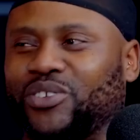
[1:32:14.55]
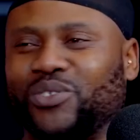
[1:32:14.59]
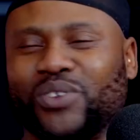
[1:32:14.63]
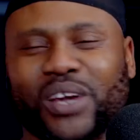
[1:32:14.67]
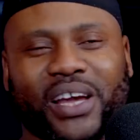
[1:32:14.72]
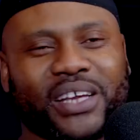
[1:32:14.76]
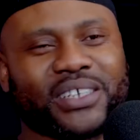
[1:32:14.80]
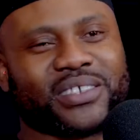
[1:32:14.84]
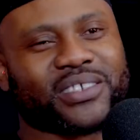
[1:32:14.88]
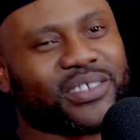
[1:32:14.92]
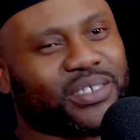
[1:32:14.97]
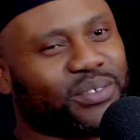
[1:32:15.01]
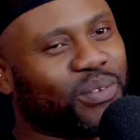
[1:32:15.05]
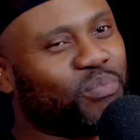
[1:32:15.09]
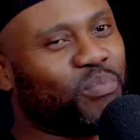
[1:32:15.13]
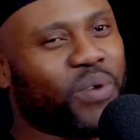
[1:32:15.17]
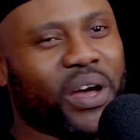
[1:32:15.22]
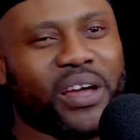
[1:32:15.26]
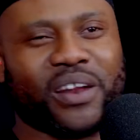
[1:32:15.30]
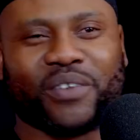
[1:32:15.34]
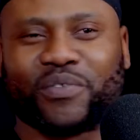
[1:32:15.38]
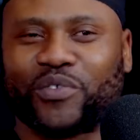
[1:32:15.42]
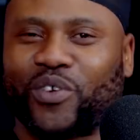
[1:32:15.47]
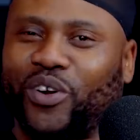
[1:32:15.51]
You guys
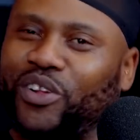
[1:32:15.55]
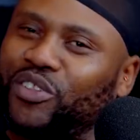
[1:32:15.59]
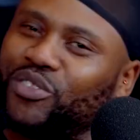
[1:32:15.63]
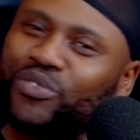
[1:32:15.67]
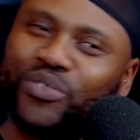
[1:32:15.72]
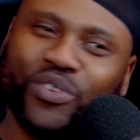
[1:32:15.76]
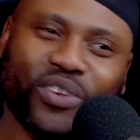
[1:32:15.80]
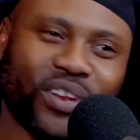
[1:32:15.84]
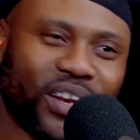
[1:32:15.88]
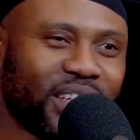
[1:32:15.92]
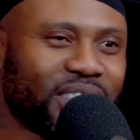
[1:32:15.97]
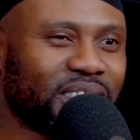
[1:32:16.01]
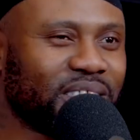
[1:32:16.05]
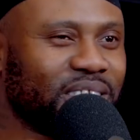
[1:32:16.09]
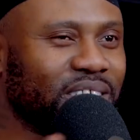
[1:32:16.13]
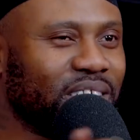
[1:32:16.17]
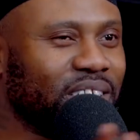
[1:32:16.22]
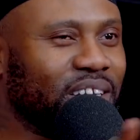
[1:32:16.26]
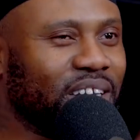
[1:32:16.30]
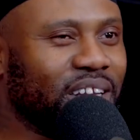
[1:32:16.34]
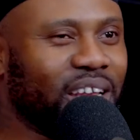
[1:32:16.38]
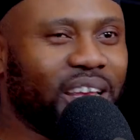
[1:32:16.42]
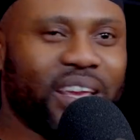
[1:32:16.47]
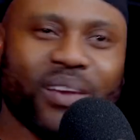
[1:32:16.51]
might have gone through your lesson
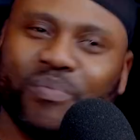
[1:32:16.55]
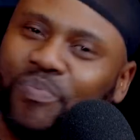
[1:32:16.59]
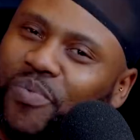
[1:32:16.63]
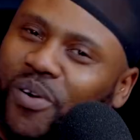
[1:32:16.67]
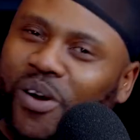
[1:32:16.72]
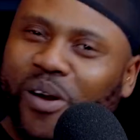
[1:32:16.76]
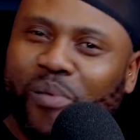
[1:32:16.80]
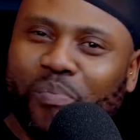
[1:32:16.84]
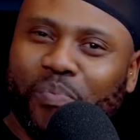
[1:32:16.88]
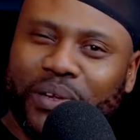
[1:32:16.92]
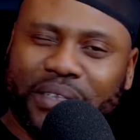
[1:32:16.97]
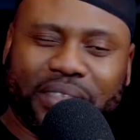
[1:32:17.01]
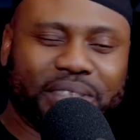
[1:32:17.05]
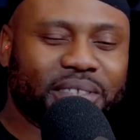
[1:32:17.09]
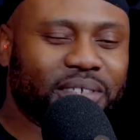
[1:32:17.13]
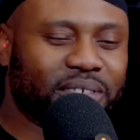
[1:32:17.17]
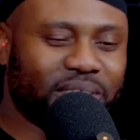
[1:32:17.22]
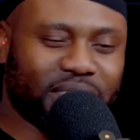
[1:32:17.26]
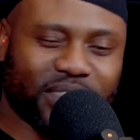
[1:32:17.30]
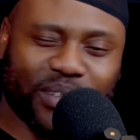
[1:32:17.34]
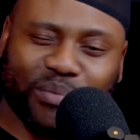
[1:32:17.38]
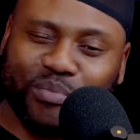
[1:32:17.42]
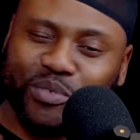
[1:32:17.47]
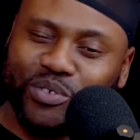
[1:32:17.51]
in hip hop, but
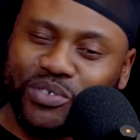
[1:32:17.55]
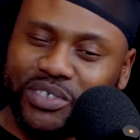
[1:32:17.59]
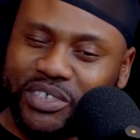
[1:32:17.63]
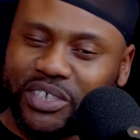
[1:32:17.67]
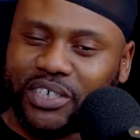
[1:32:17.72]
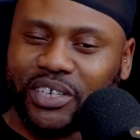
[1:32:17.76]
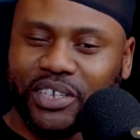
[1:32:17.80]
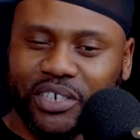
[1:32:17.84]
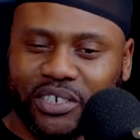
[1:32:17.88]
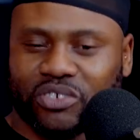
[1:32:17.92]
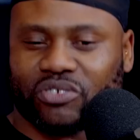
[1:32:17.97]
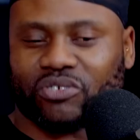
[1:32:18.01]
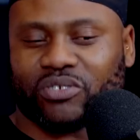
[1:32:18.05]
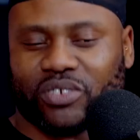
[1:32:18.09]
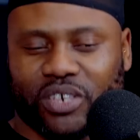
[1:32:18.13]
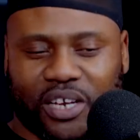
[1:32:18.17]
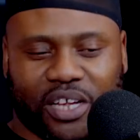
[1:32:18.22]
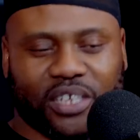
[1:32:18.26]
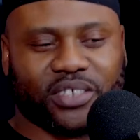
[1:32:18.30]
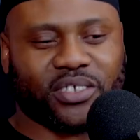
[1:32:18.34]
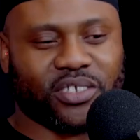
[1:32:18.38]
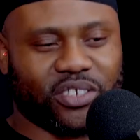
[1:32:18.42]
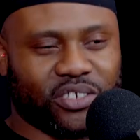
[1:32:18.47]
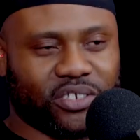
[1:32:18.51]
this is the music industry
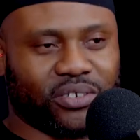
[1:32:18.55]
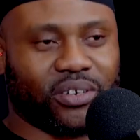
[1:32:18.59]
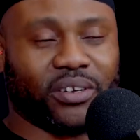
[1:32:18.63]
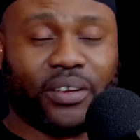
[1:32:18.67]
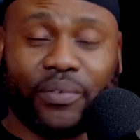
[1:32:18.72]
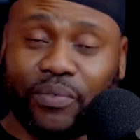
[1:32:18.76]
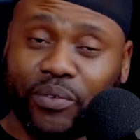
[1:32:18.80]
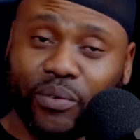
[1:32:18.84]
lesson, dog.